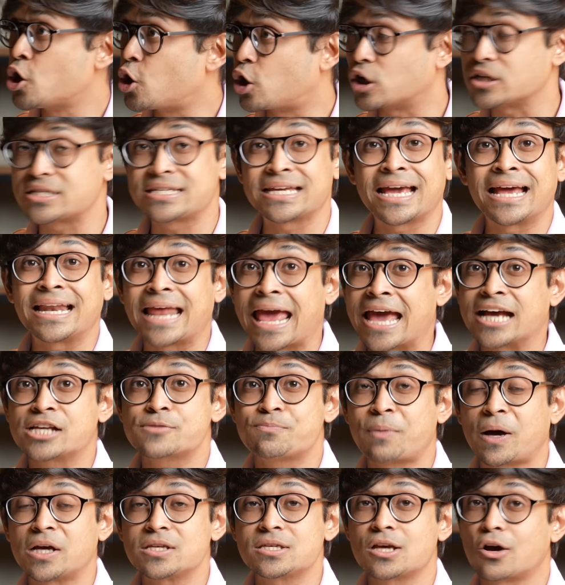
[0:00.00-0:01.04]
or say an
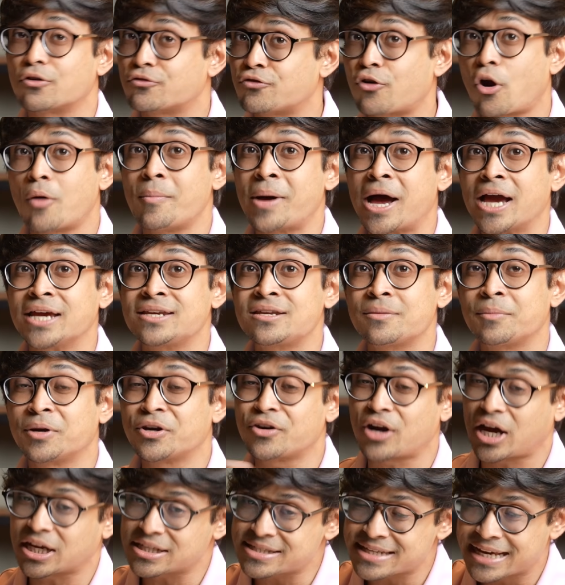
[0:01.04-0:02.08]
ex-pass out from IIT
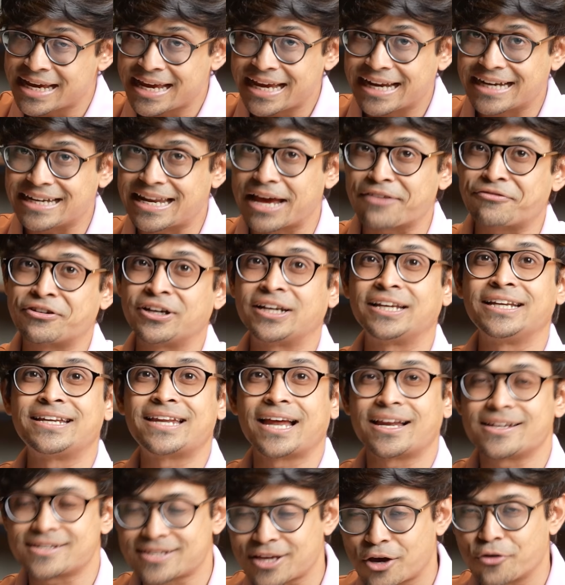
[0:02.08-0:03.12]
Madras, definitely
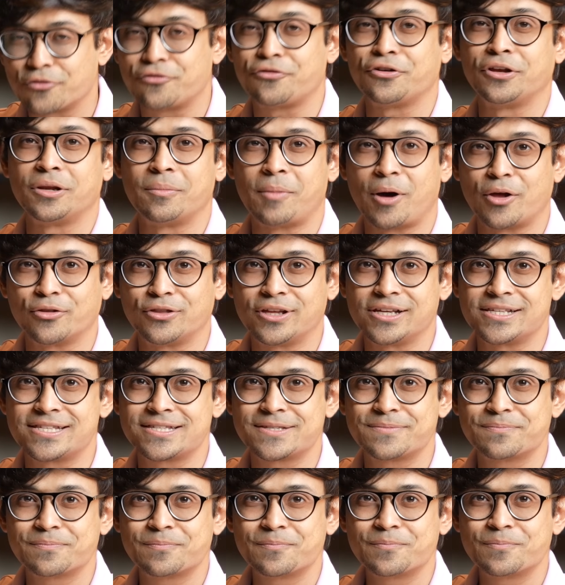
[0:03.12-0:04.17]
tell us how you feel about
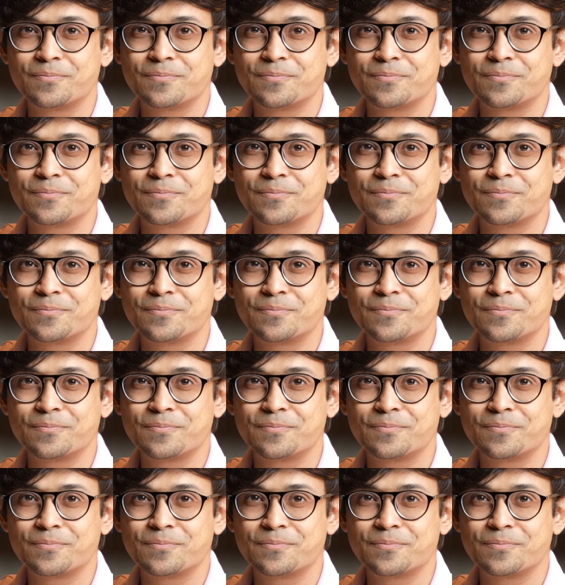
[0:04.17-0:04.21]
this.